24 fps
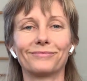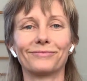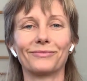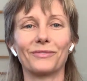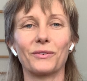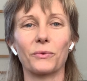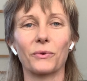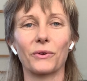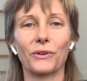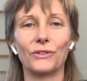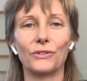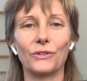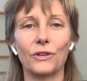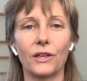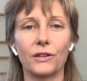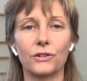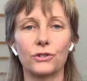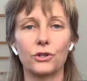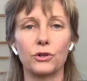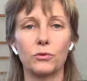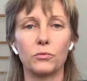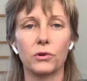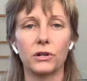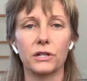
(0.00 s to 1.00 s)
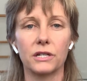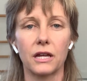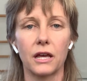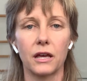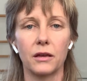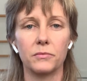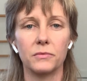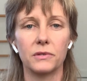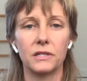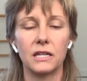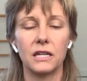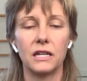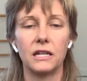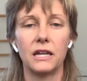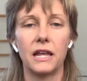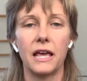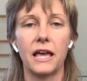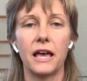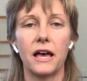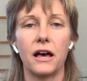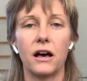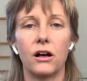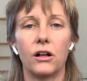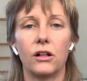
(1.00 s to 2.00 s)
We're gonna do that 2 more times.
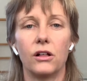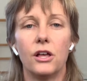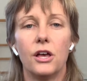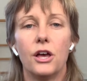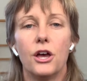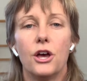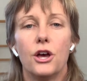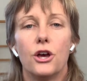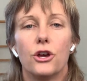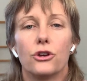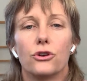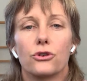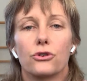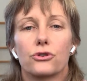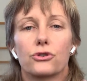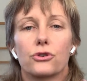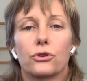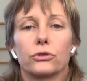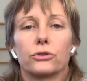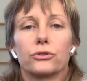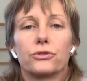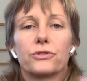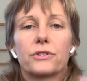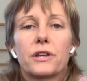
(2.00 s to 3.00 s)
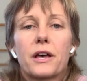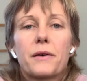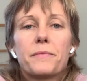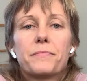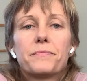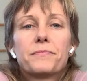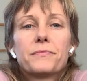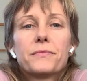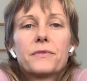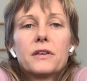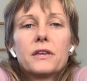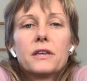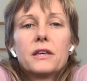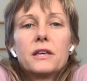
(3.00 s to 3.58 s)
Inhale, your shoulders up.